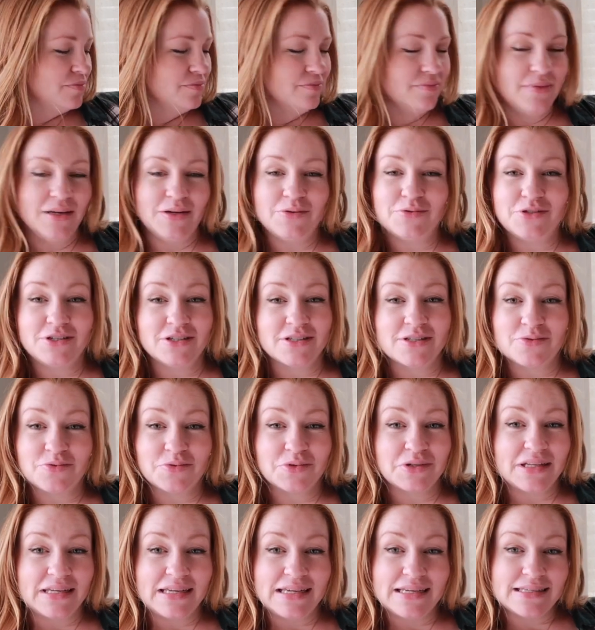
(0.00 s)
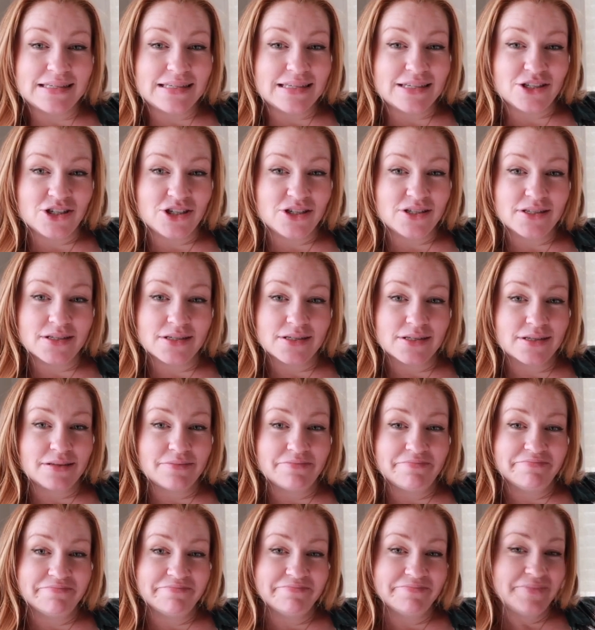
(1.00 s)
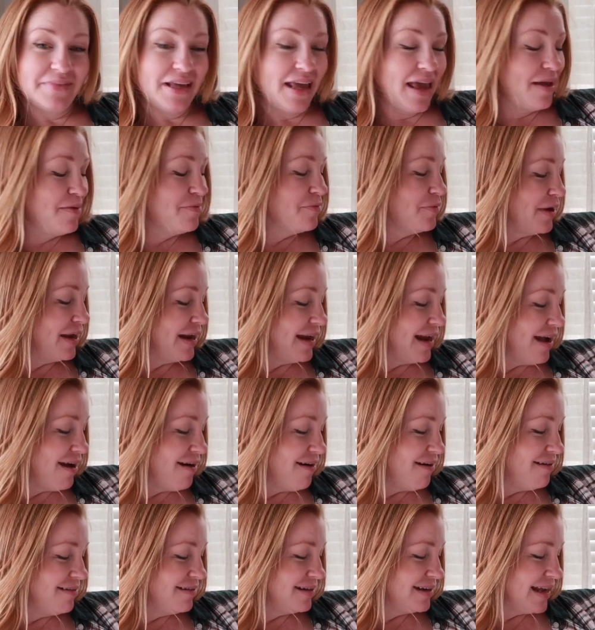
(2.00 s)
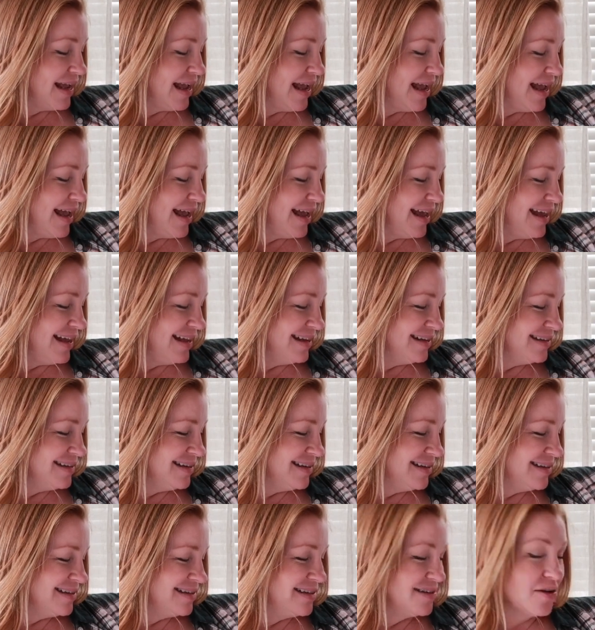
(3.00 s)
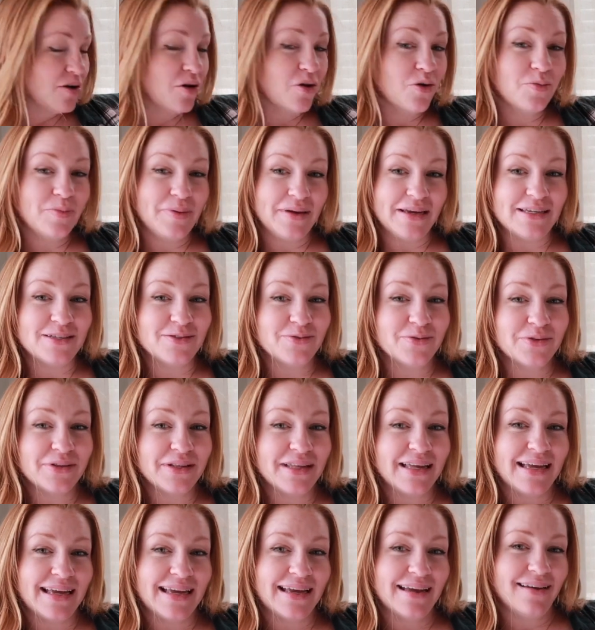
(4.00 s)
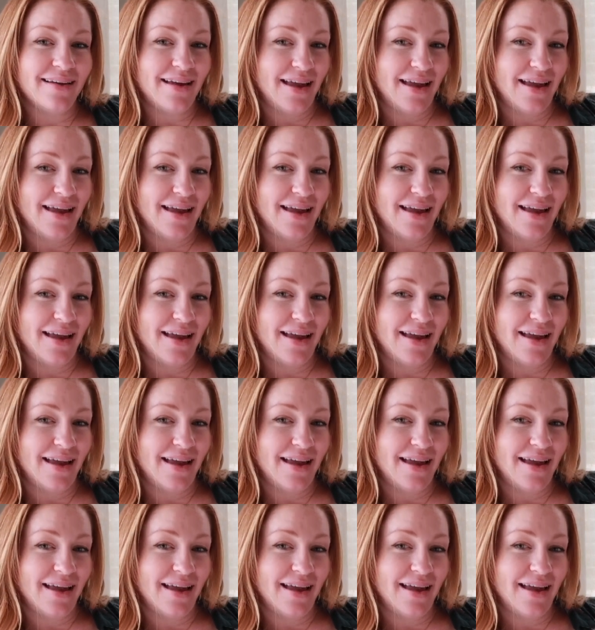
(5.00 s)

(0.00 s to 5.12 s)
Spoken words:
it was just really easy. She just came right out, and so peacefully.